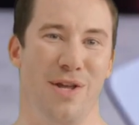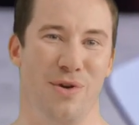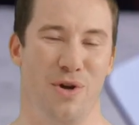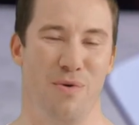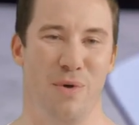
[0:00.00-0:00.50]

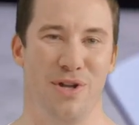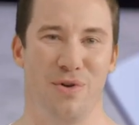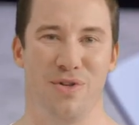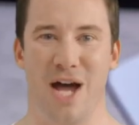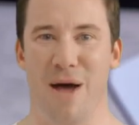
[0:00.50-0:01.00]
and good
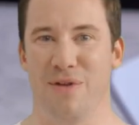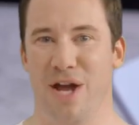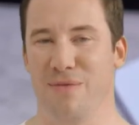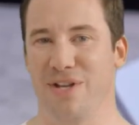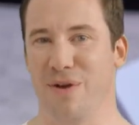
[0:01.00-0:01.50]
Windows
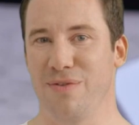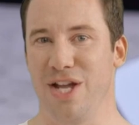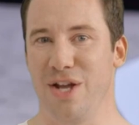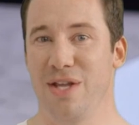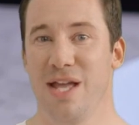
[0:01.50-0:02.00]
laptops out
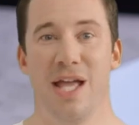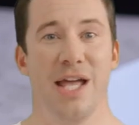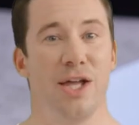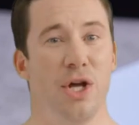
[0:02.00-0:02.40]
there, and